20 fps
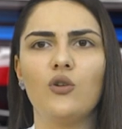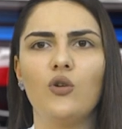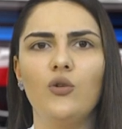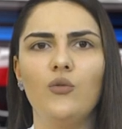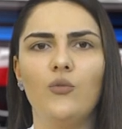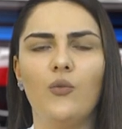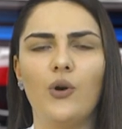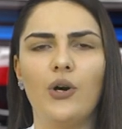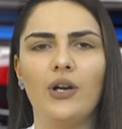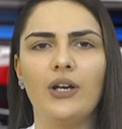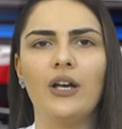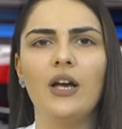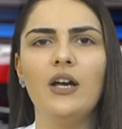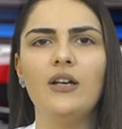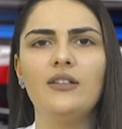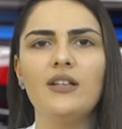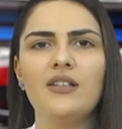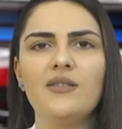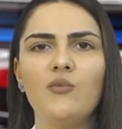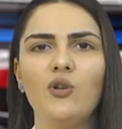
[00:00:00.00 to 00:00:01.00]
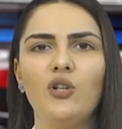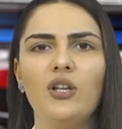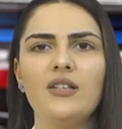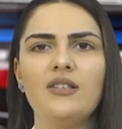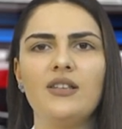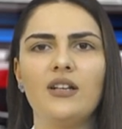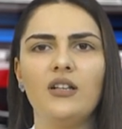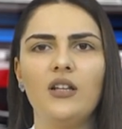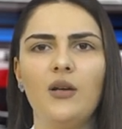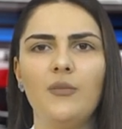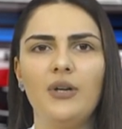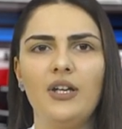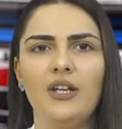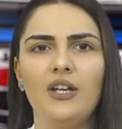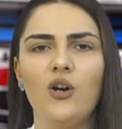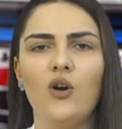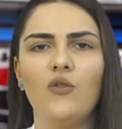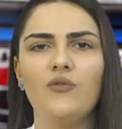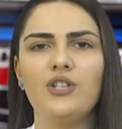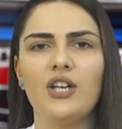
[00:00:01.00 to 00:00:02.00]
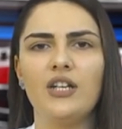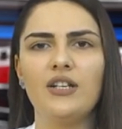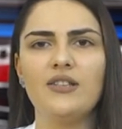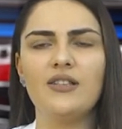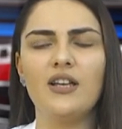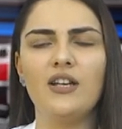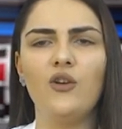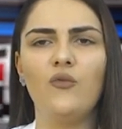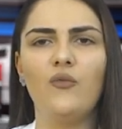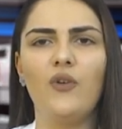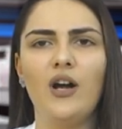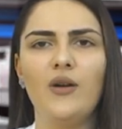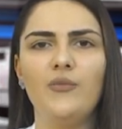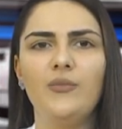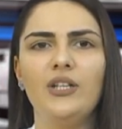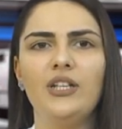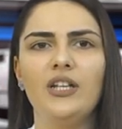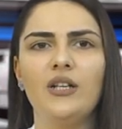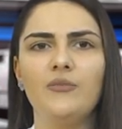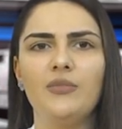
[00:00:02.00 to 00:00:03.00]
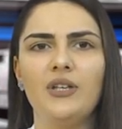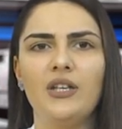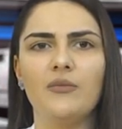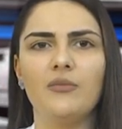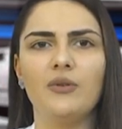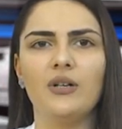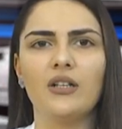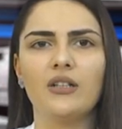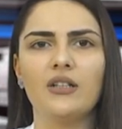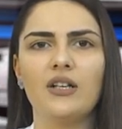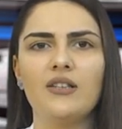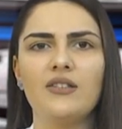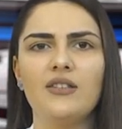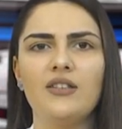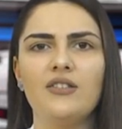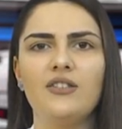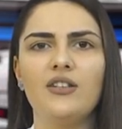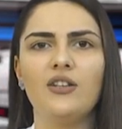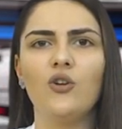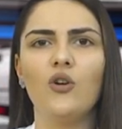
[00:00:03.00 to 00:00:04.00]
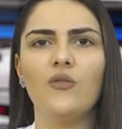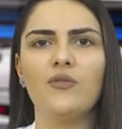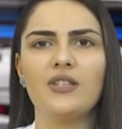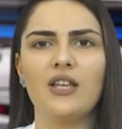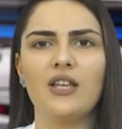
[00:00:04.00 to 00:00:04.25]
long work the small encyclopedia of genocide of Armenian people, consisting of